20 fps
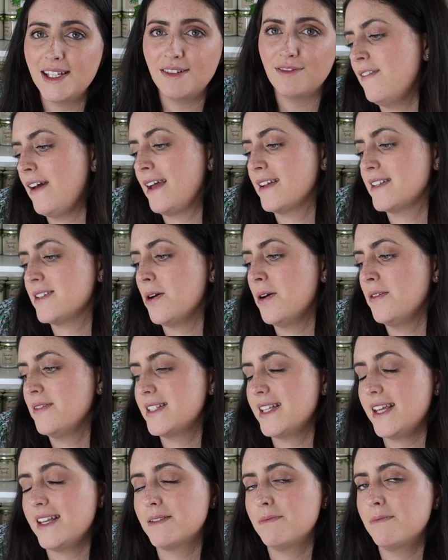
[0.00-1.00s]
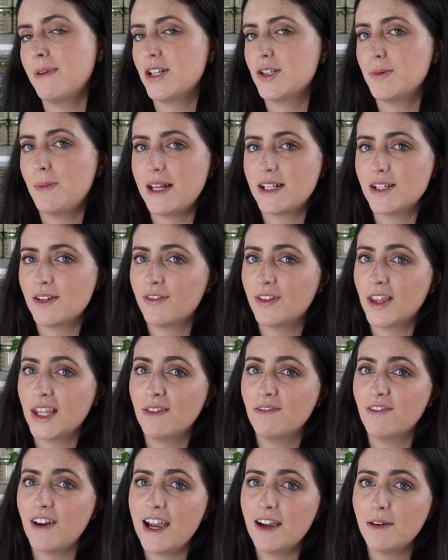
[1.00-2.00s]
In fact, obviously it's much better for the
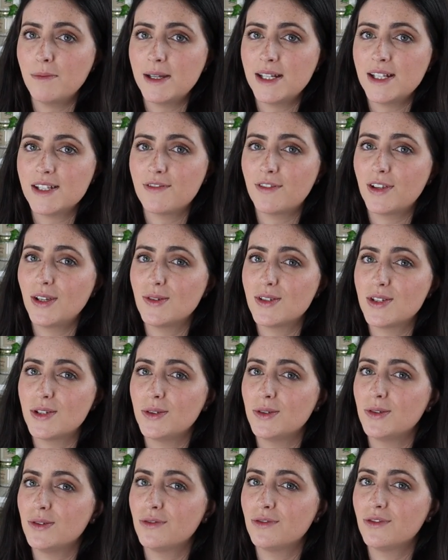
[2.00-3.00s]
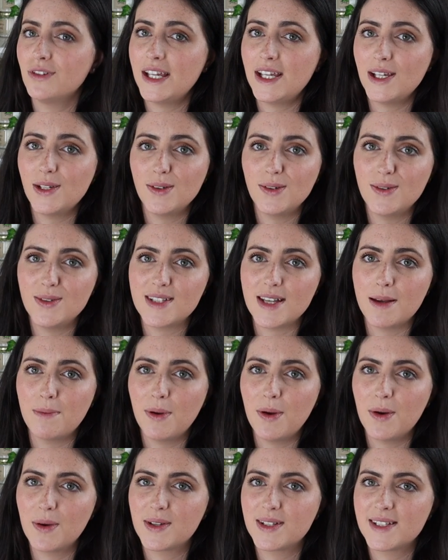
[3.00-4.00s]
environment for you to reuse a
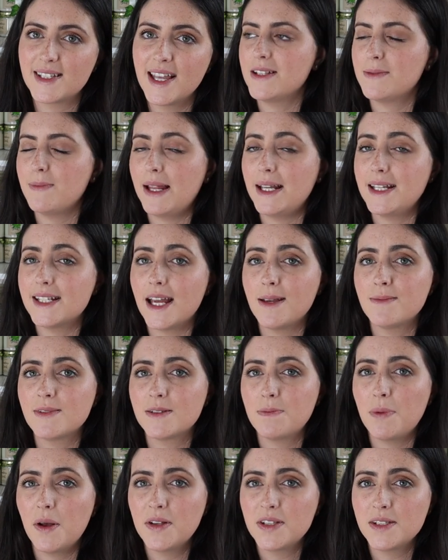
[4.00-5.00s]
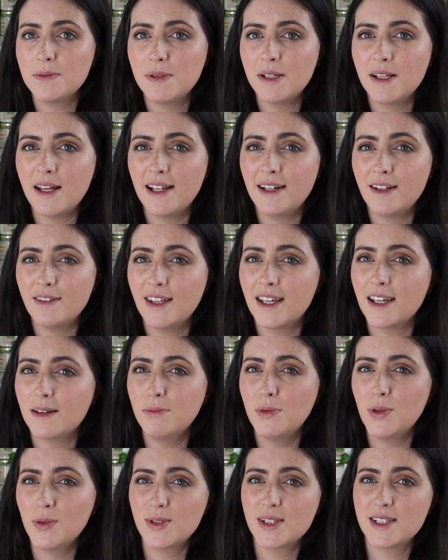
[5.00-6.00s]
box as many times as possible and I think
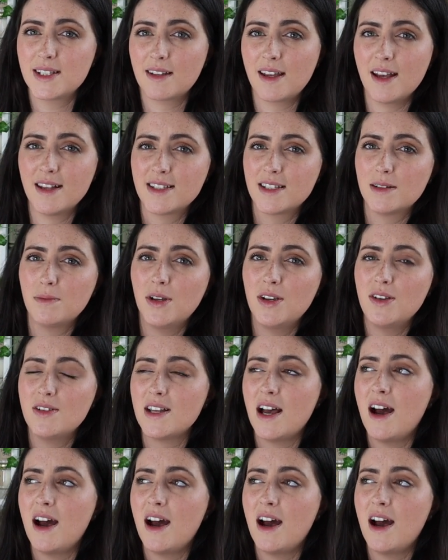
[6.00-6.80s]
most customers